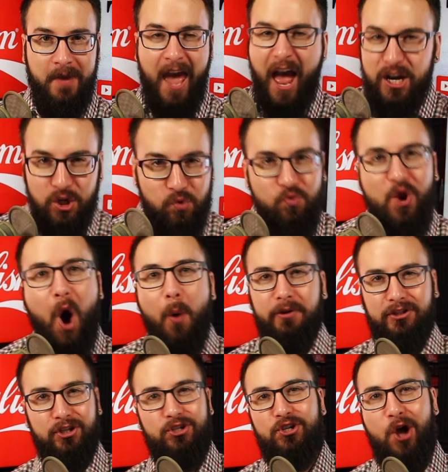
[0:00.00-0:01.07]
And you know
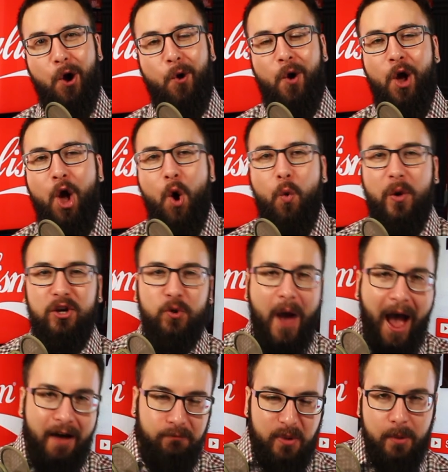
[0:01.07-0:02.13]
it's a joke when you
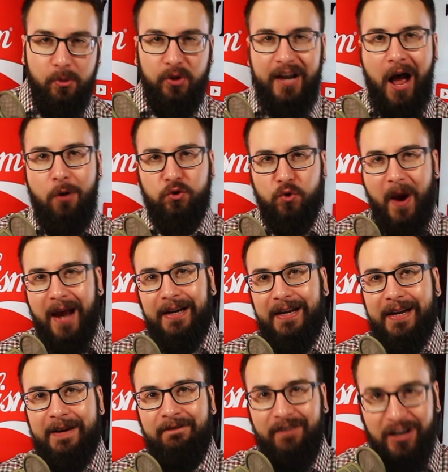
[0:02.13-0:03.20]
have people now trying to
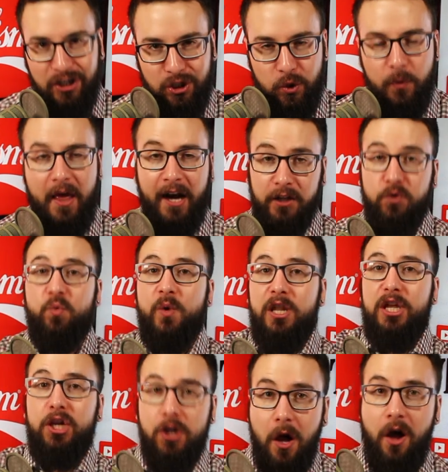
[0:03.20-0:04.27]
convince you that it's
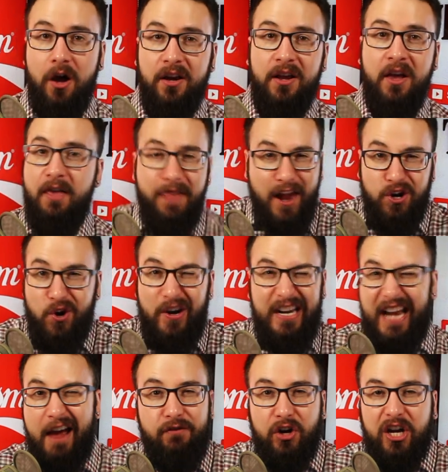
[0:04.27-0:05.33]
really good that you're
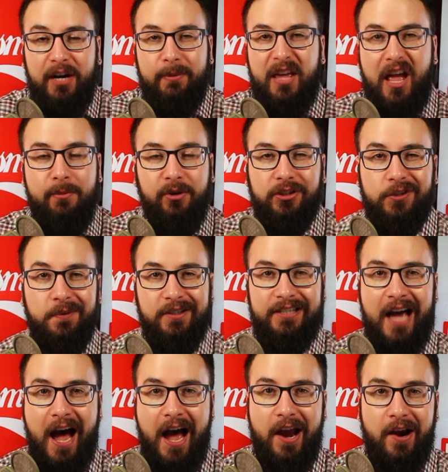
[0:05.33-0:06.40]
never going to be able to
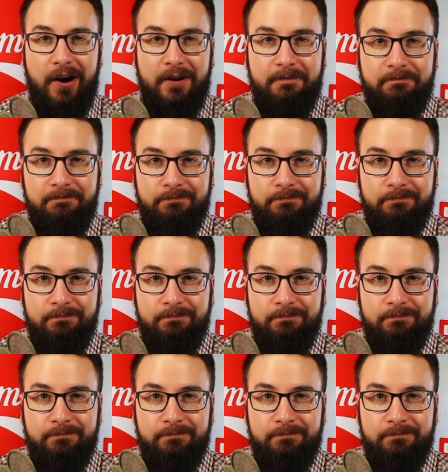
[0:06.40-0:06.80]
retire.